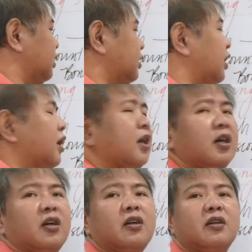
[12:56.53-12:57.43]

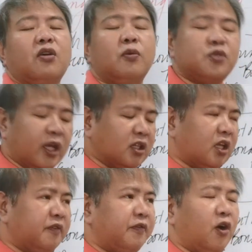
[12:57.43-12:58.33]
the
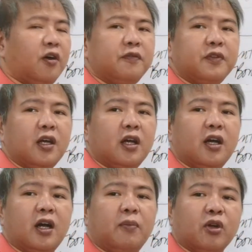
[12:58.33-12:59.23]
objective of
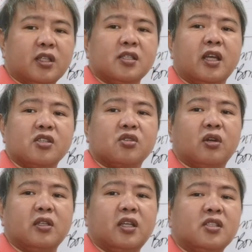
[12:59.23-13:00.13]
the
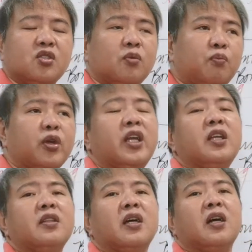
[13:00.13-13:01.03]
amortization is to
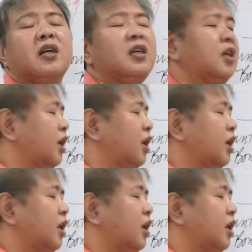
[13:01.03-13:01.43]
bring the